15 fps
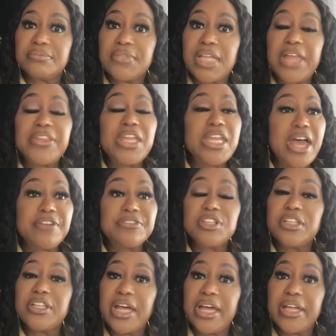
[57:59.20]
And then
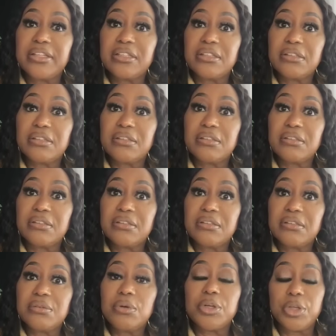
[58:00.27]
after that,
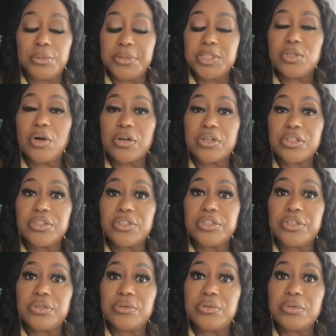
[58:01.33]
we're going to be talking to
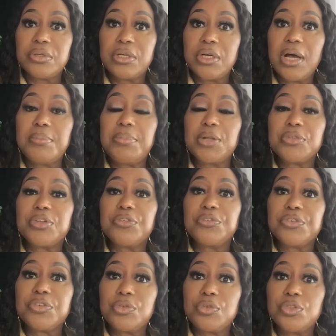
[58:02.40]
you about the
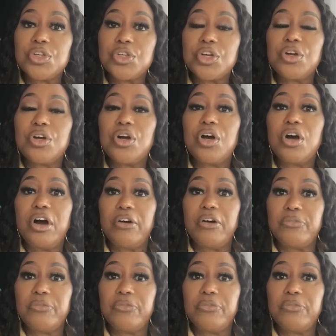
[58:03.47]
future of